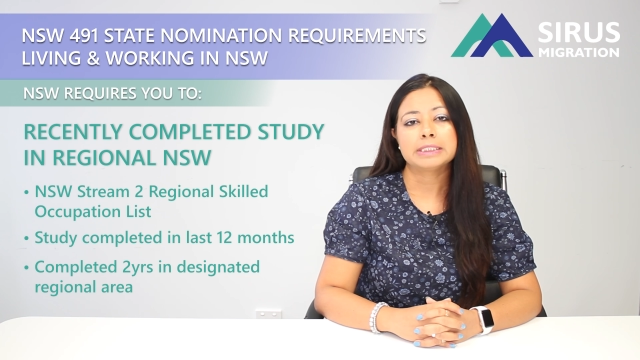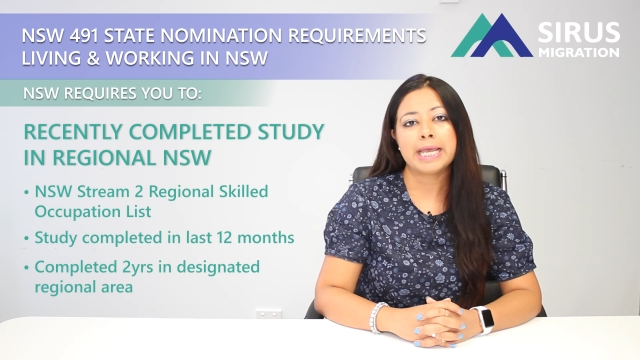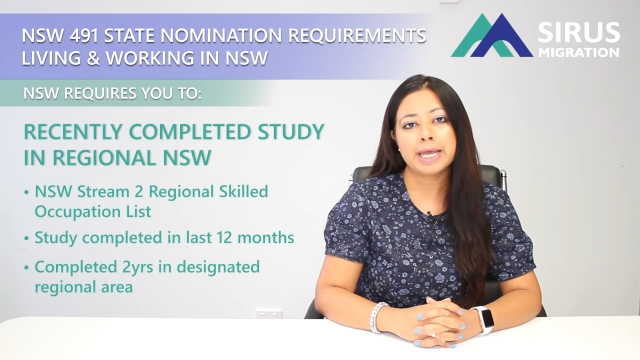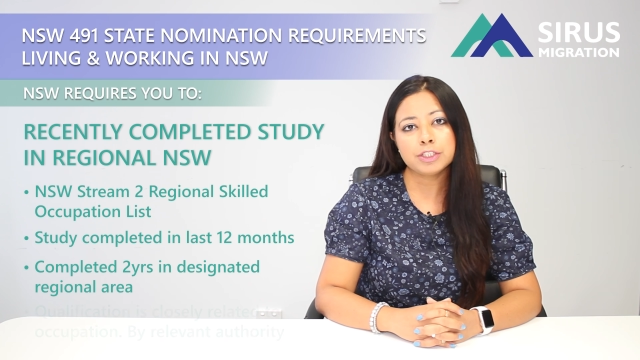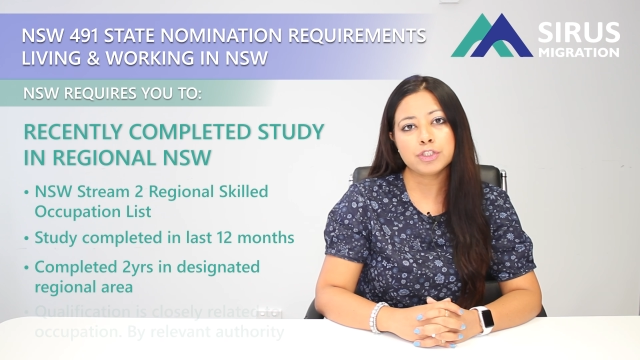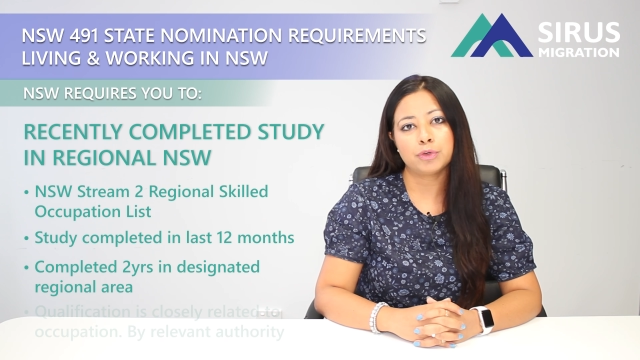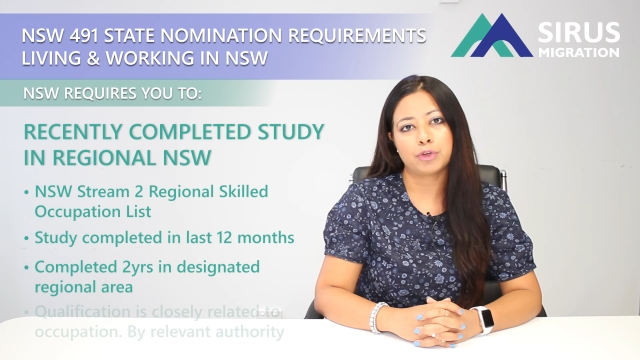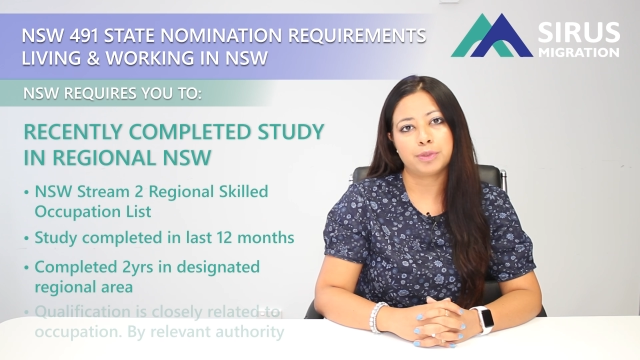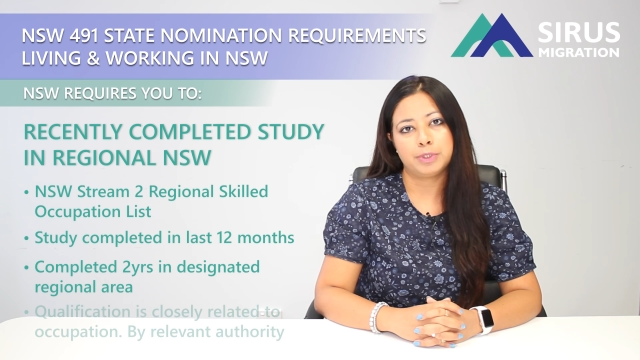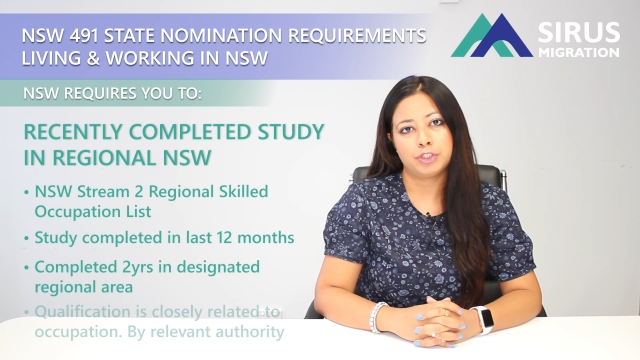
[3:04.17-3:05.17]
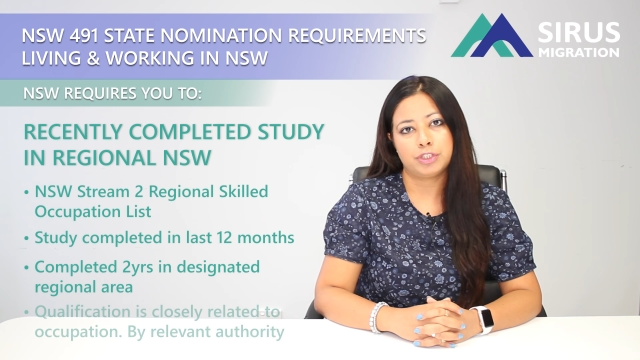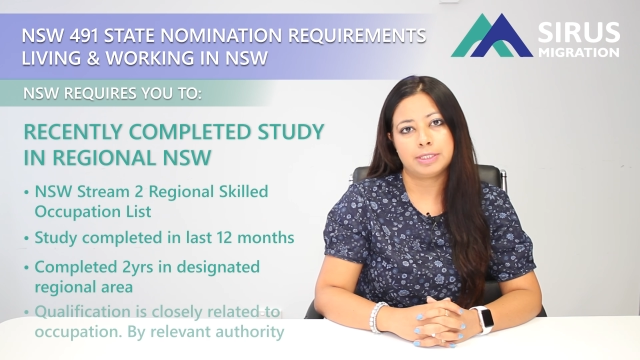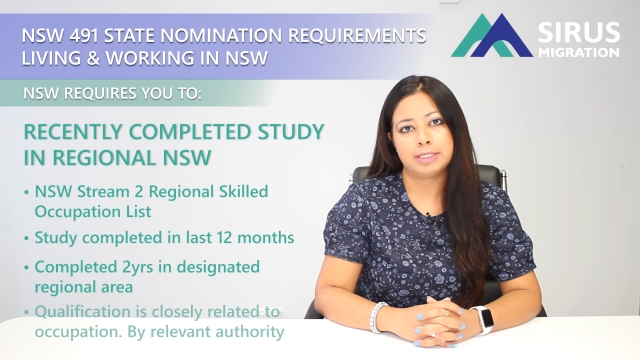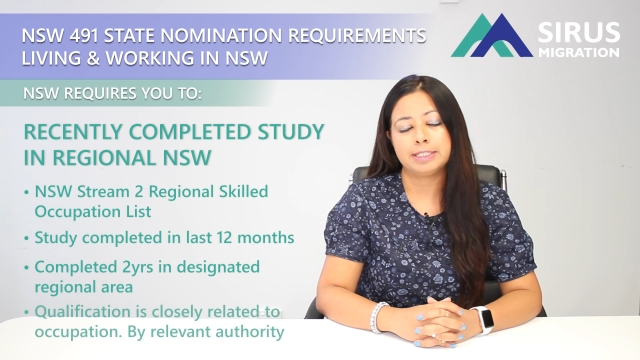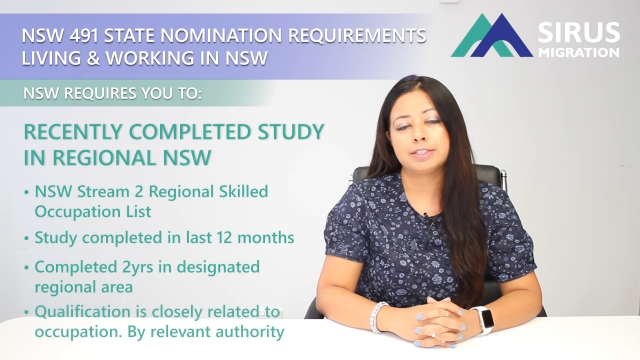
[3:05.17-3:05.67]
and your
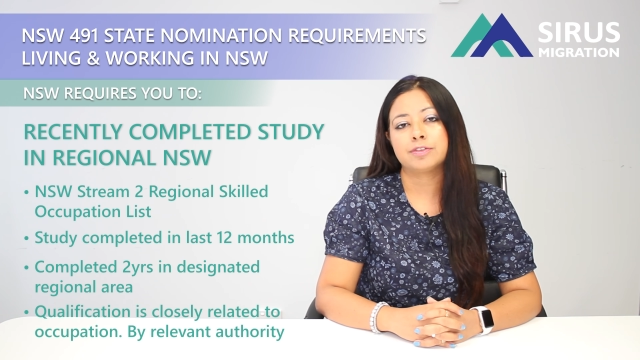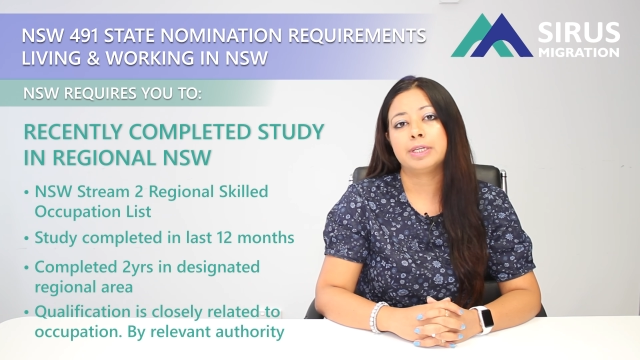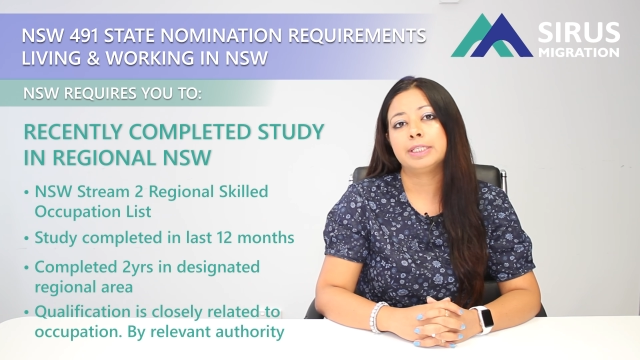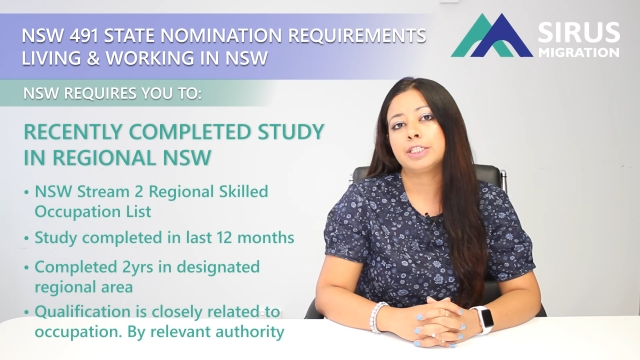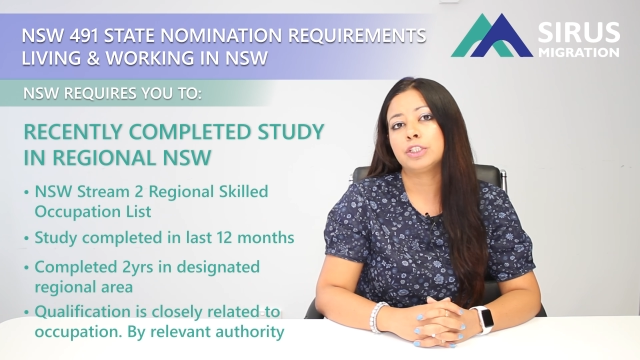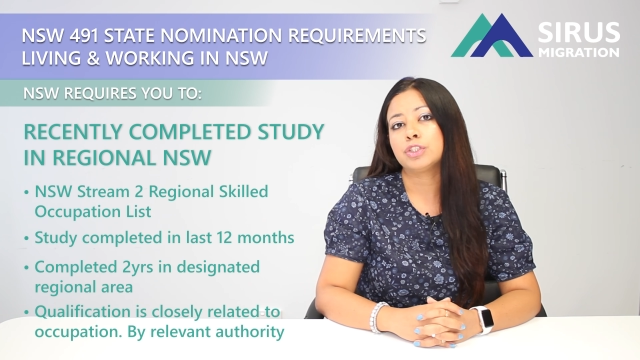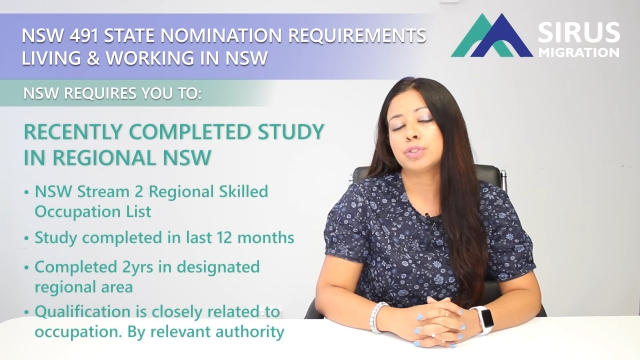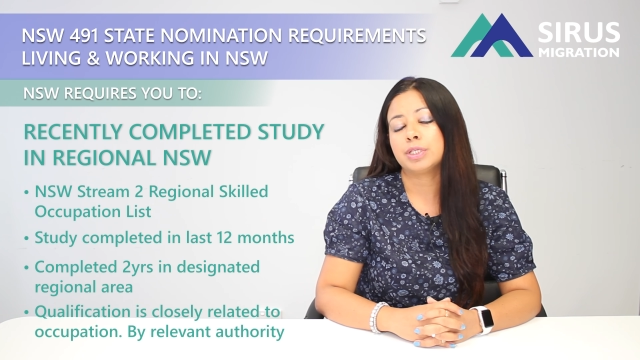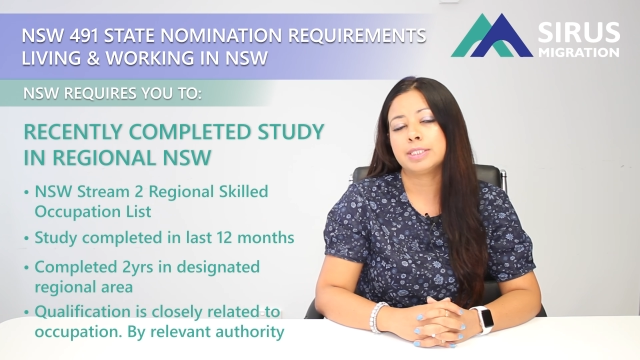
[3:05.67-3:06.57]
occupation is relating to